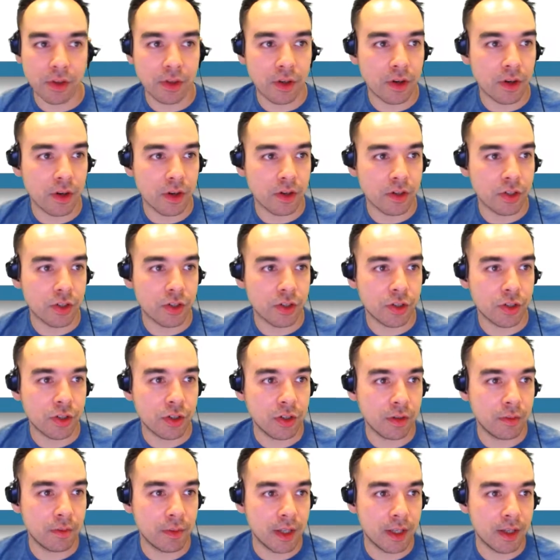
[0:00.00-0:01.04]
there
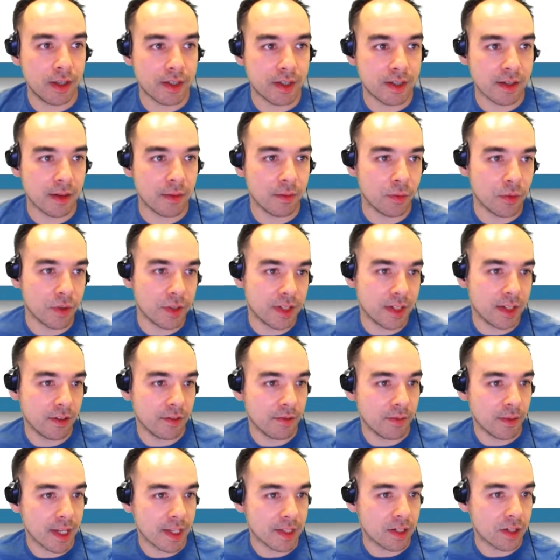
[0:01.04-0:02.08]
should be some receive
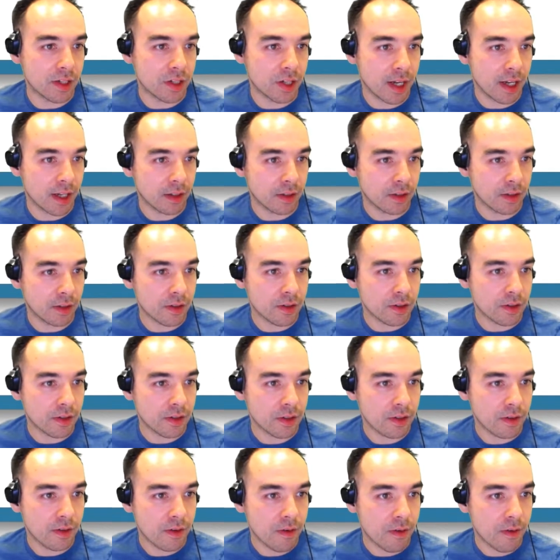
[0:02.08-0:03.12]
message handlers.